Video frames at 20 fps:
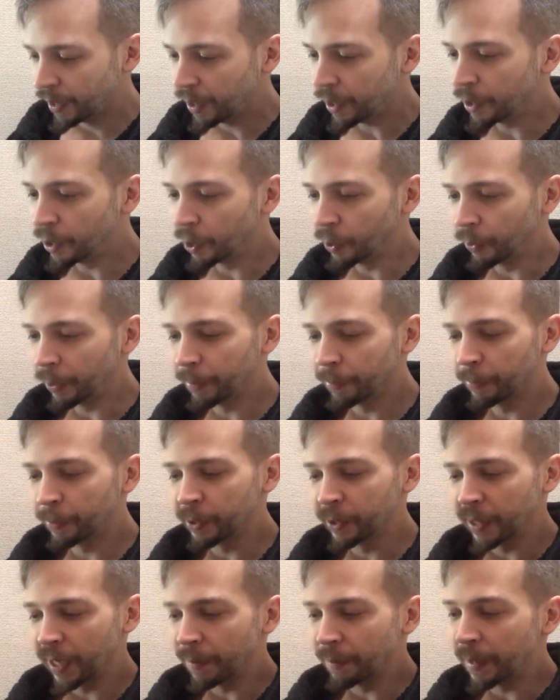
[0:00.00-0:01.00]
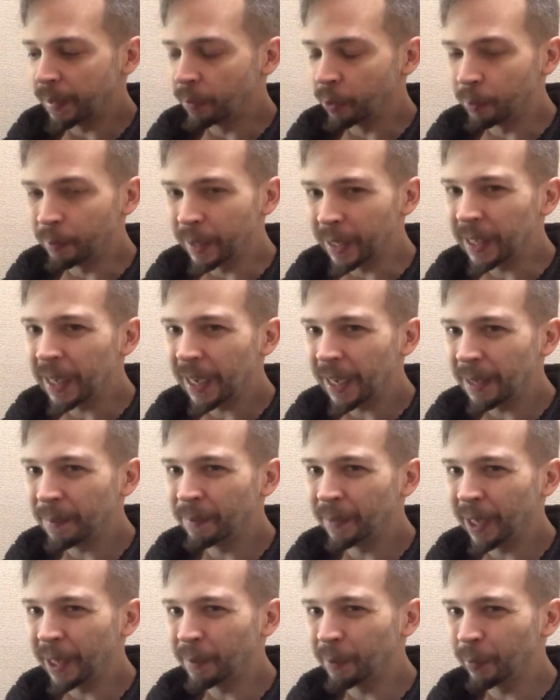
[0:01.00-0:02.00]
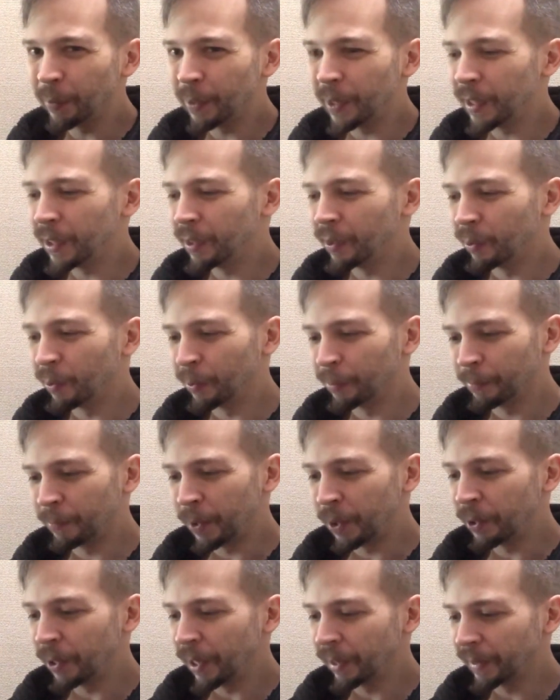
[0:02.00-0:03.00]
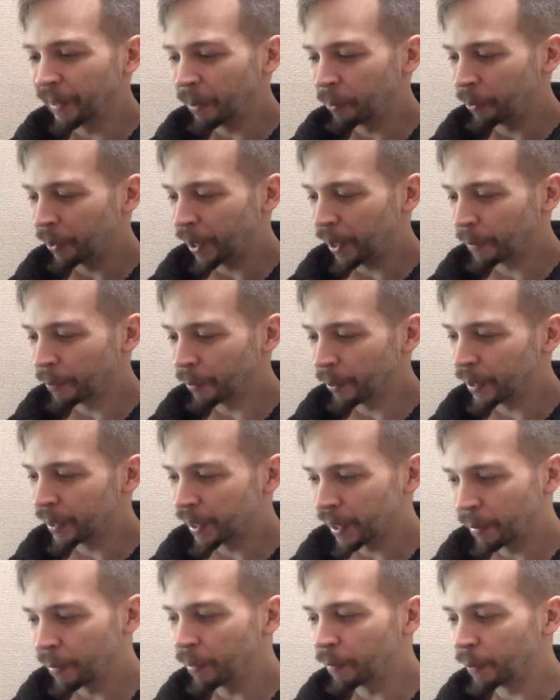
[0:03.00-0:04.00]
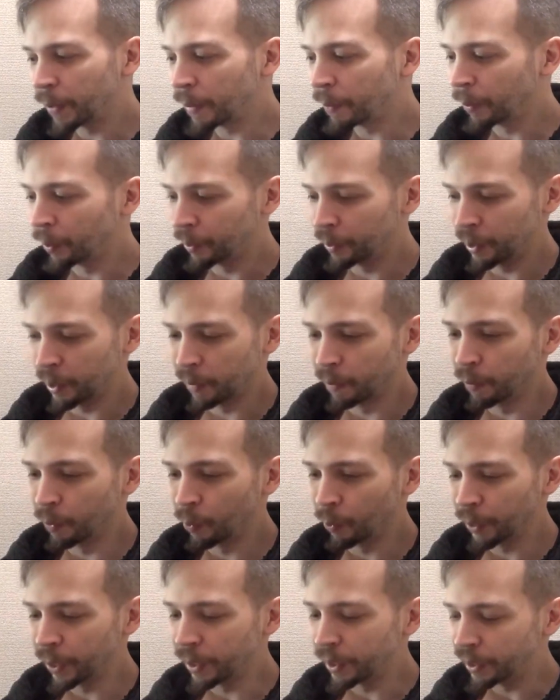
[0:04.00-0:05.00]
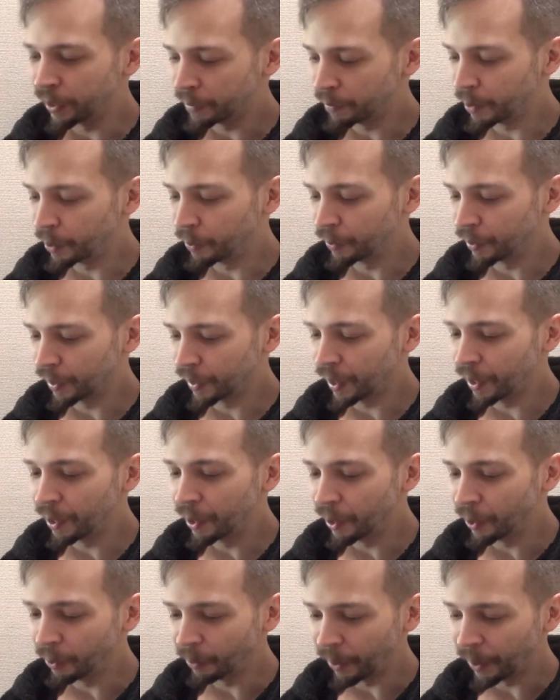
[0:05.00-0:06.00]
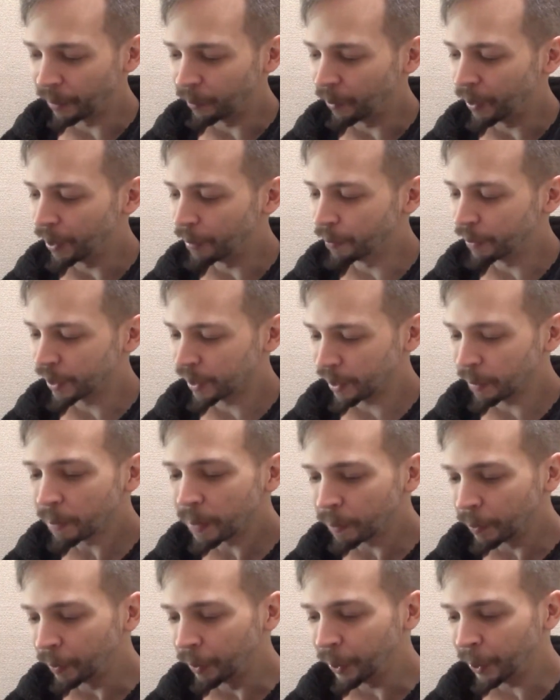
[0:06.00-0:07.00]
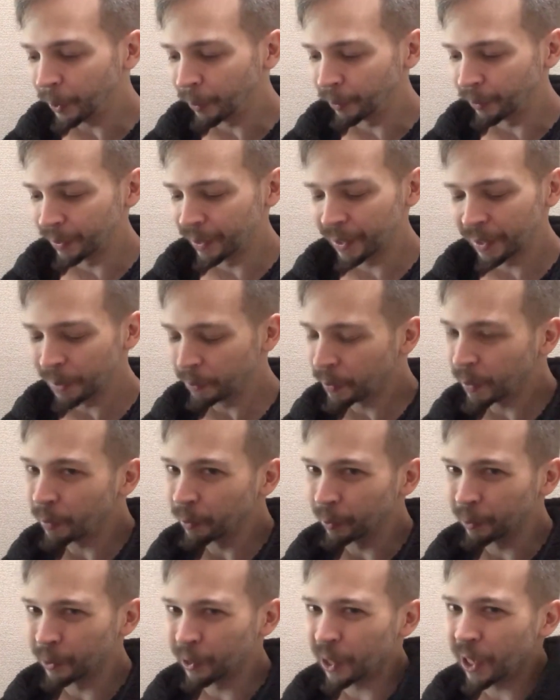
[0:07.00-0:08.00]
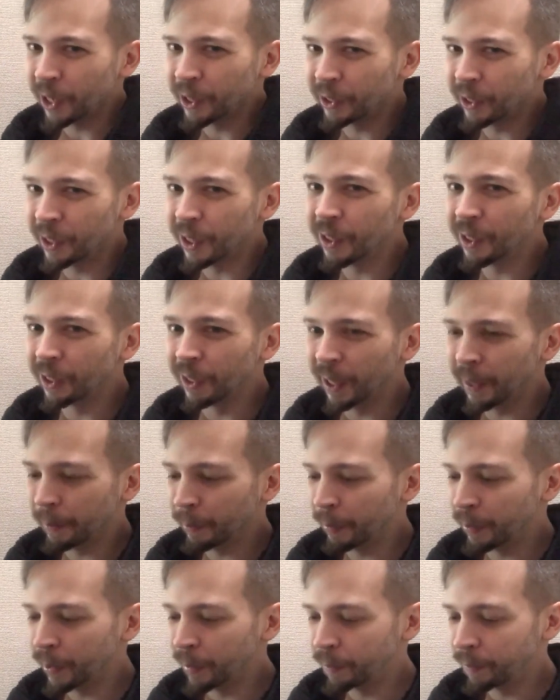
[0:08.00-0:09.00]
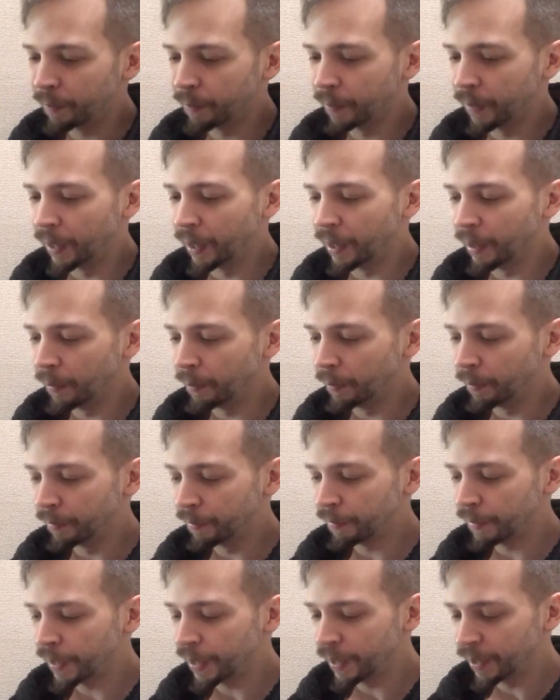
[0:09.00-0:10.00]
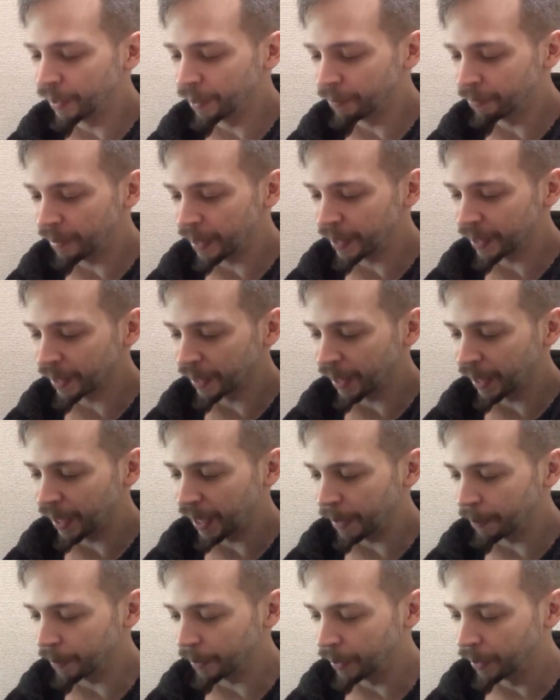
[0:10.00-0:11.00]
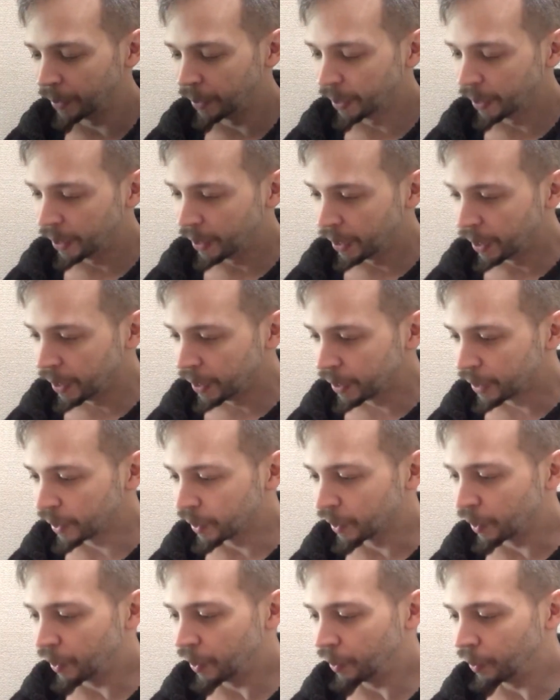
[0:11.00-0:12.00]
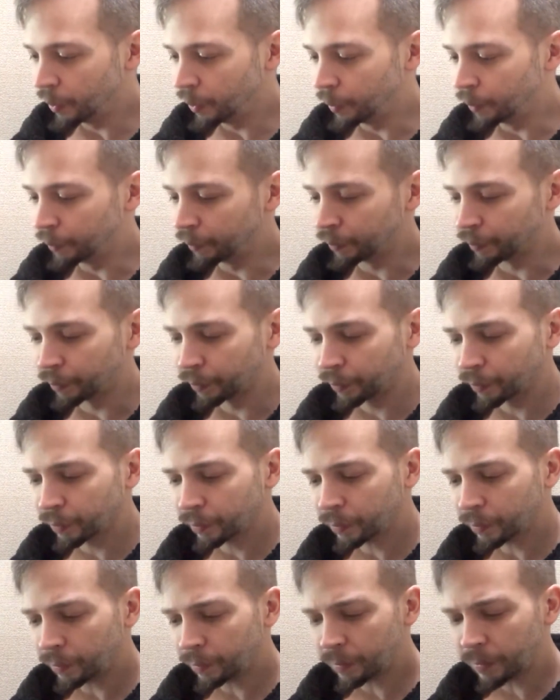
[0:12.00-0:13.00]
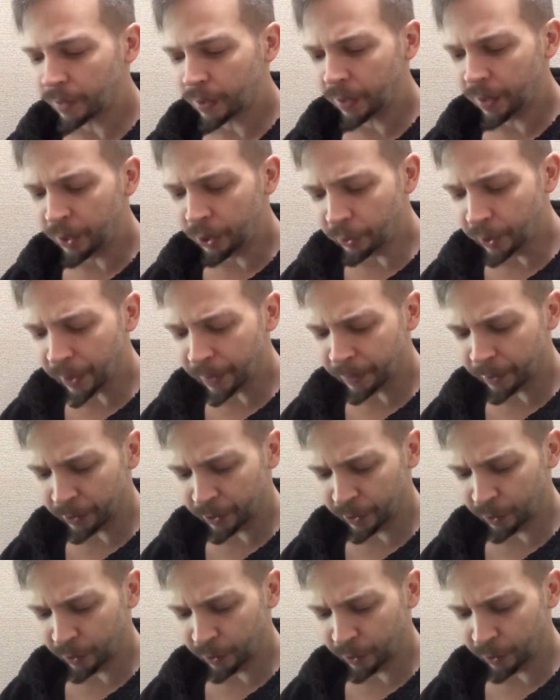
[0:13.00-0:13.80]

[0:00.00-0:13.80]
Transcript: the first time people became Nightbreed or figured out they were Nightbreed. Some of people are just born hideous mutants; they know right away. But some people don't, and some people are changed into Nightbreed via events that happen. So you'll get their